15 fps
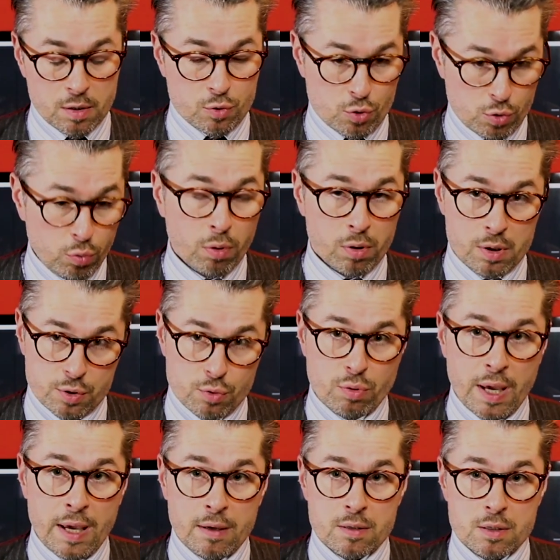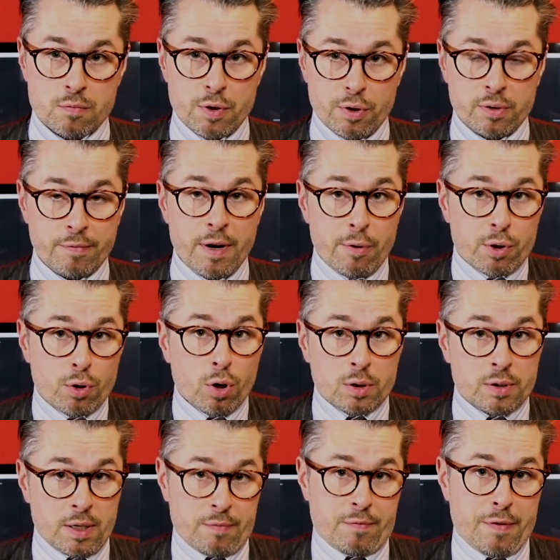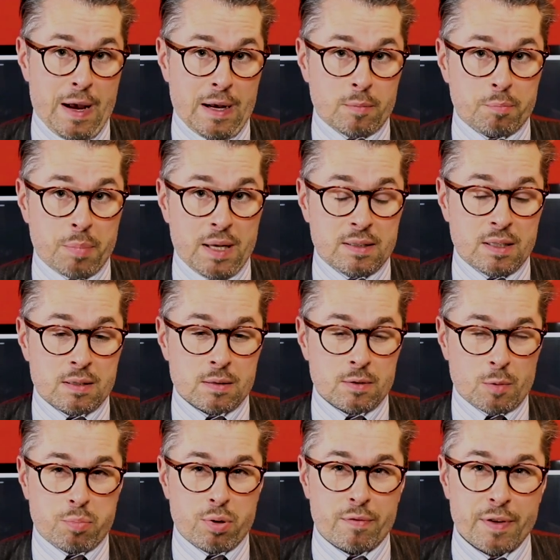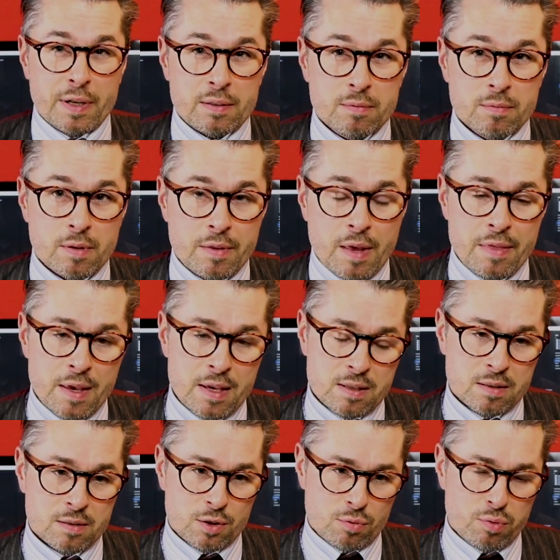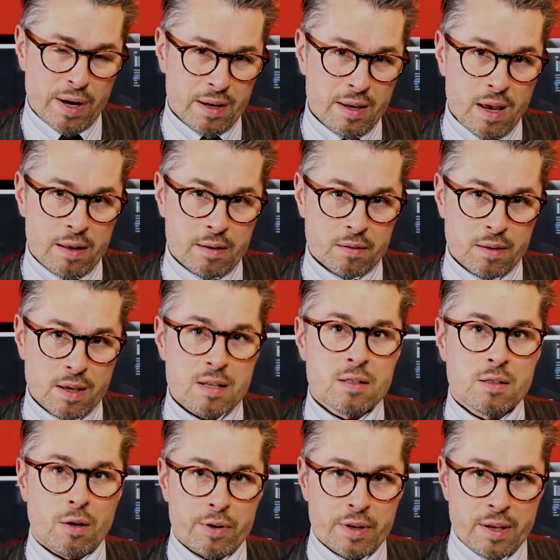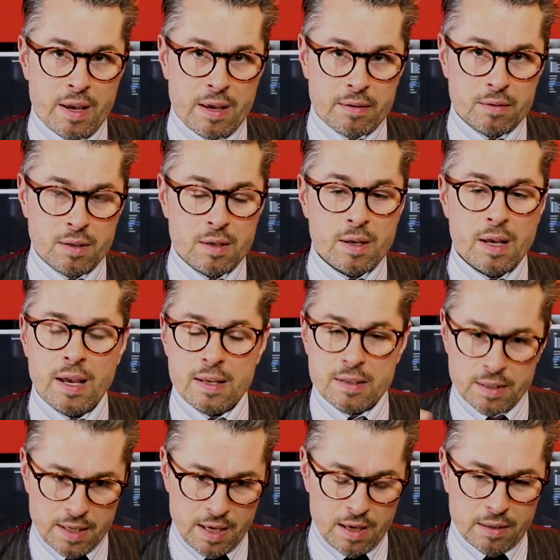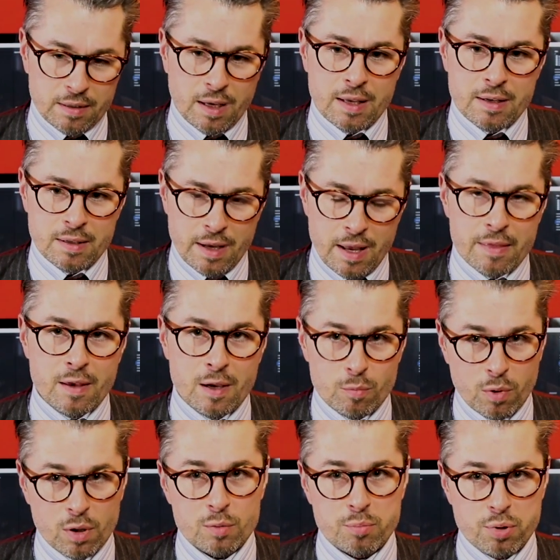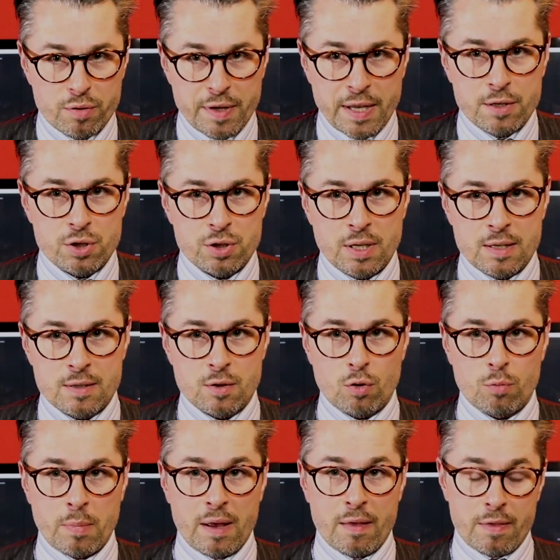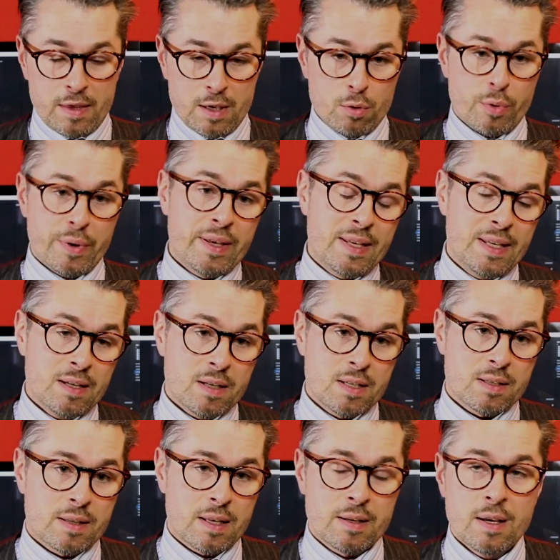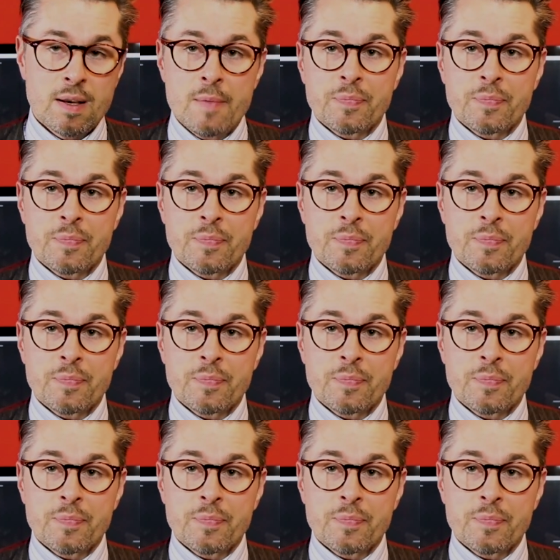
cool, it's okay, it's very, very good in fact, but it's not perfect. And then they try again, they start again. And again, they want perfection. And so my theory here is that